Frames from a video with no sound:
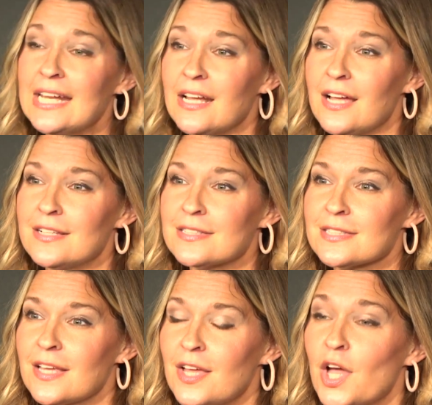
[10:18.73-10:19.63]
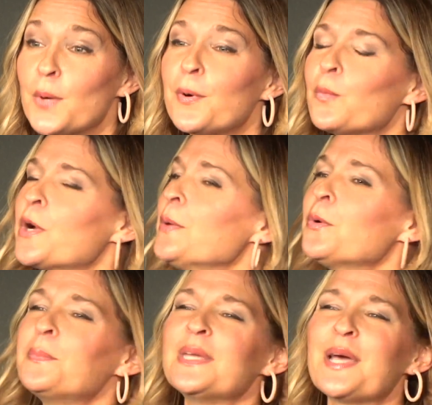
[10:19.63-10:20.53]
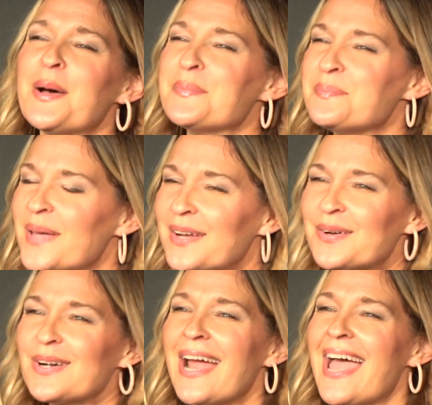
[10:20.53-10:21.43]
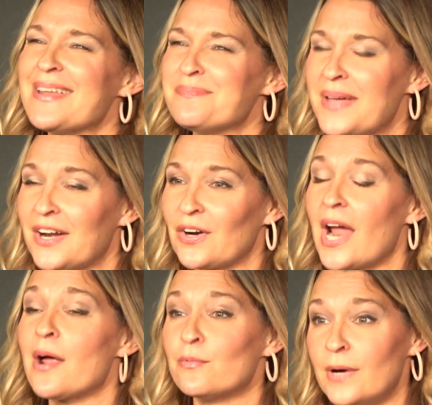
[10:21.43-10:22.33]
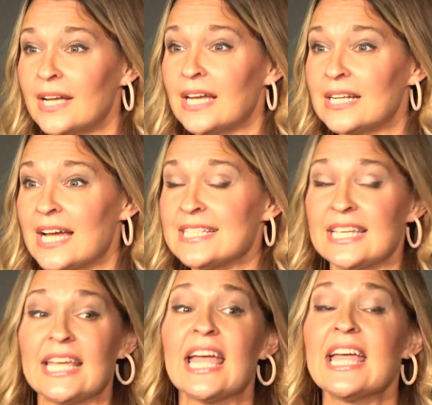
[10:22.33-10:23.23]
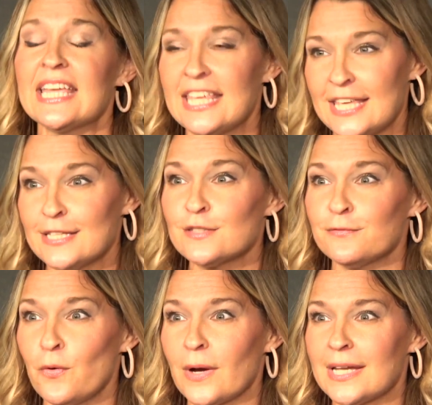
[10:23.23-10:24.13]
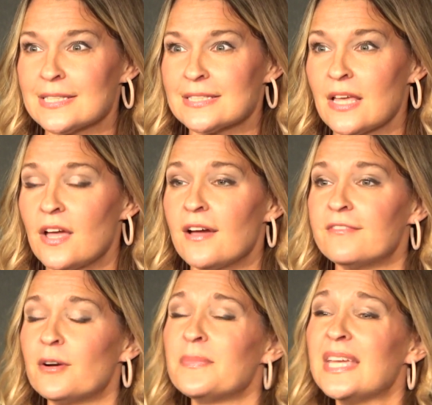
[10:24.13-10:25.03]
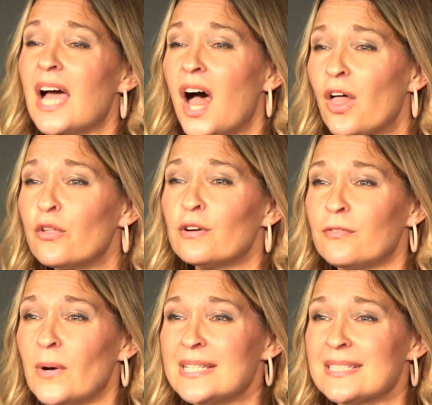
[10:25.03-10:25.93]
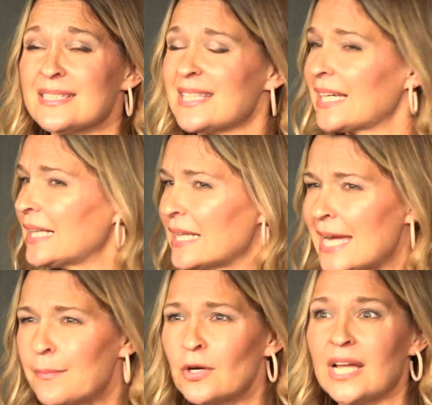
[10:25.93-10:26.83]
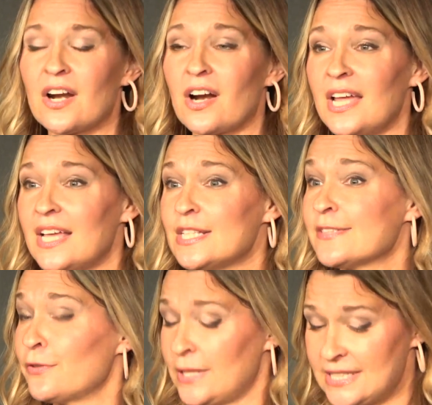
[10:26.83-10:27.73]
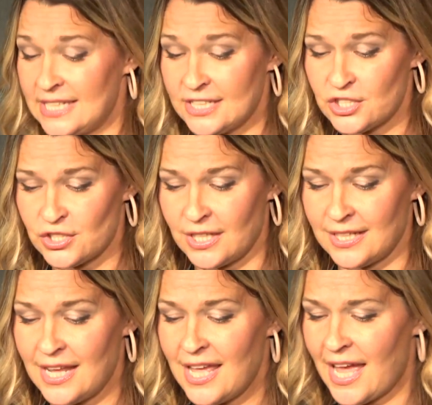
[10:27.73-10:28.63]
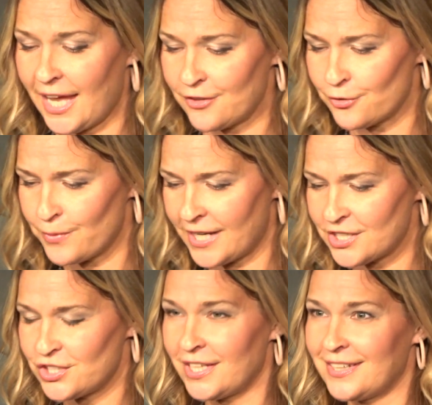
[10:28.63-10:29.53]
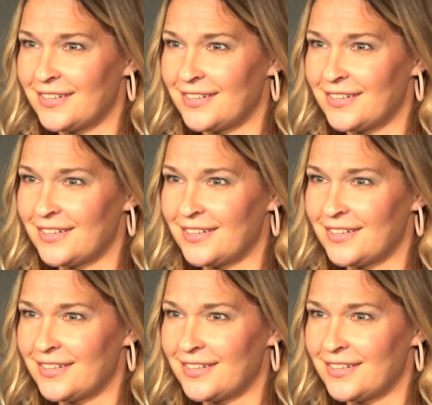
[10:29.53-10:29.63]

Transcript: us, but we will become better and better at recognizing his voice from the other voices that clamor in our heads for attention and direction.